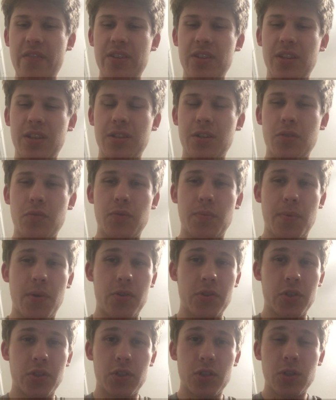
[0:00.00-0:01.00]
anything to do with
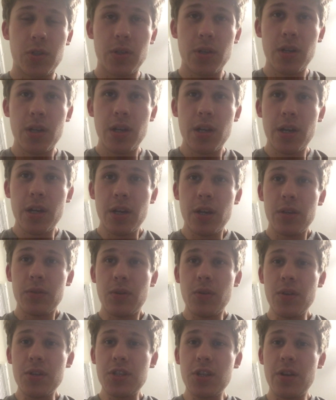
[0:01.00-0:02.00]
potions.
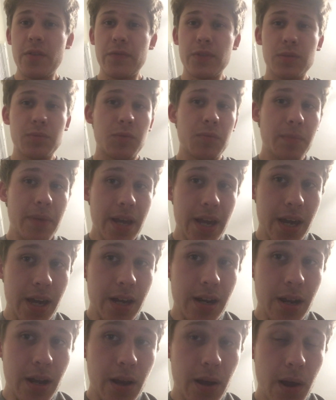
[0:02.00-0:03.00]
There is an invisible
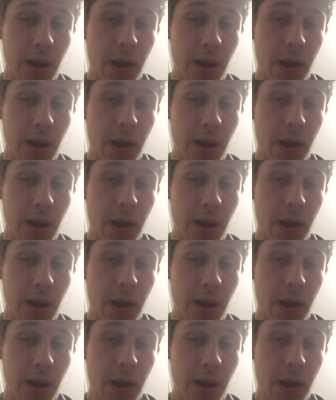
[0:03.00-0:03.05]
man,